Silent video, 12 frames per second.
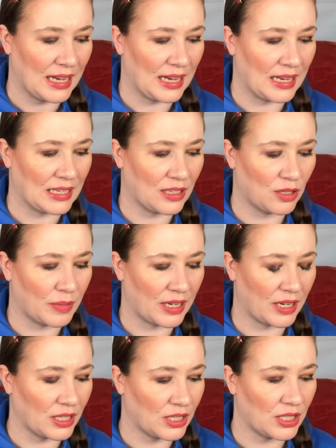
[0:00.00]
and oh my
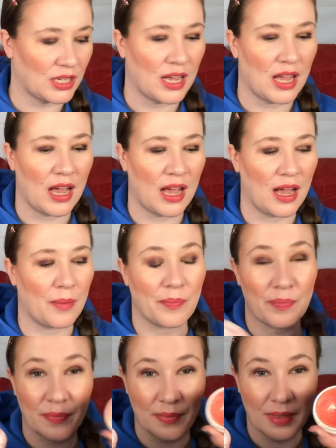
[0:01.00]
gosh um
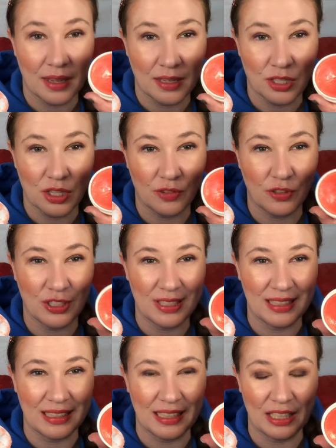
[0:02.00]
so i've used
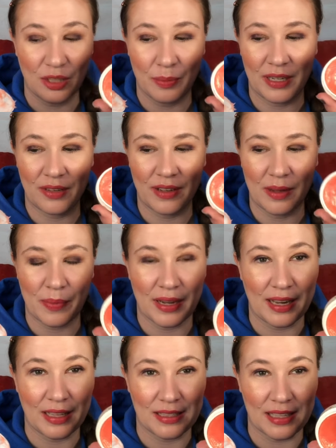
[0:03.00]
a little bit of it but
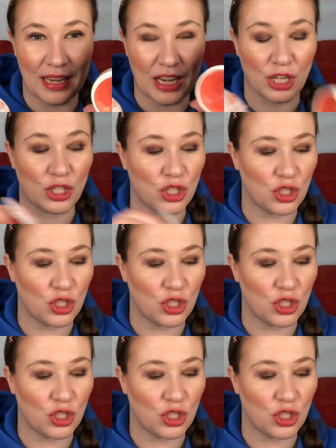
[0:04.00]
it's like